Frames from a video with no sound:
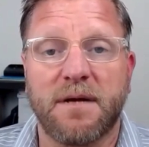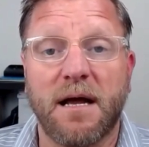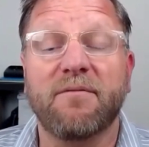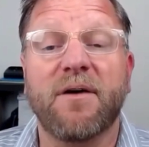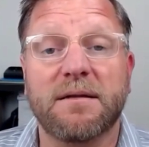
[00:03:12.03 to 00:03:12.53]

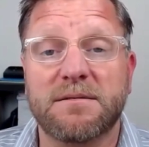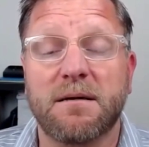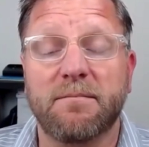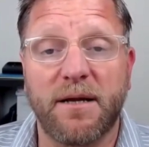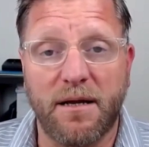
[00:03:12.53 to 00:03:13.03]
I've had
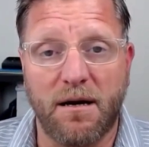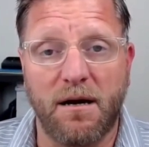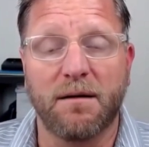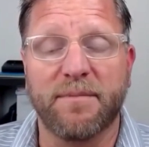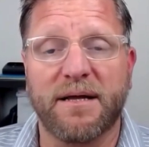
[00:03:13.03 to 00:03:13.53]
somebody
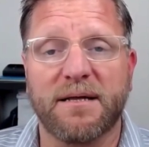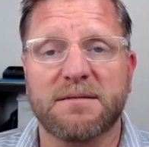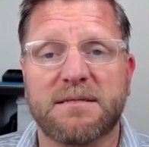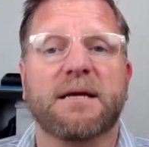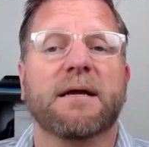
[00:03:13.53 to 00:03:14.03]
call me
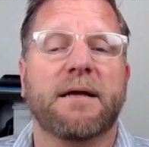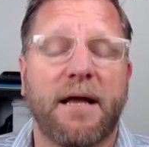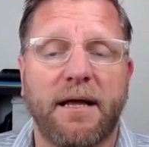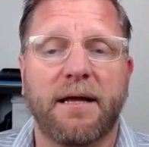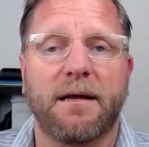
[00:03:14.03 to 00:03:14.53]
and say,
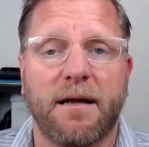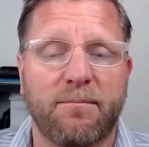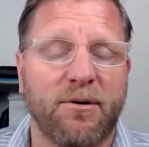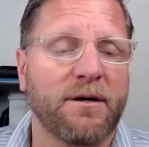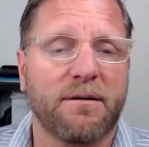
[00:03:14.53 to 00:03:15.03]
hey, I
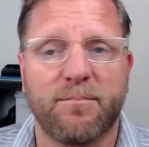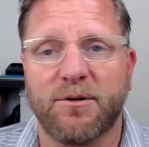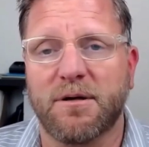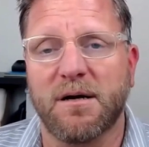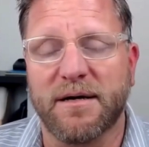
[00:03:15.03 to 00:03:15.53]
bought your
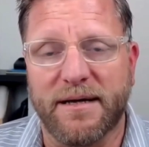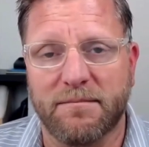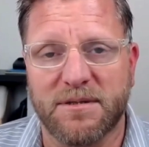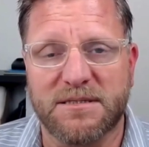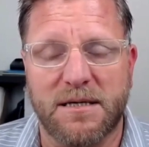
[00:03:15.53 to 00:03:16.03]
book on
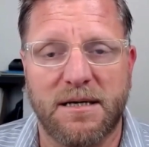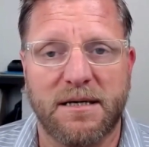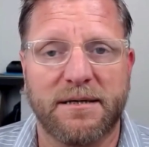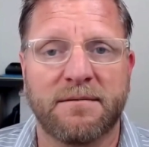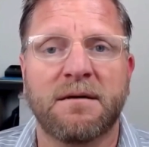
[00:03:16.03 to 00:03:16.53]

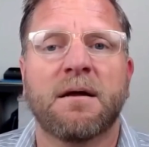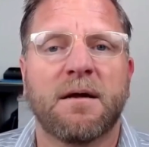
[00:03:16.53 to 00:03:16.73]
Amazon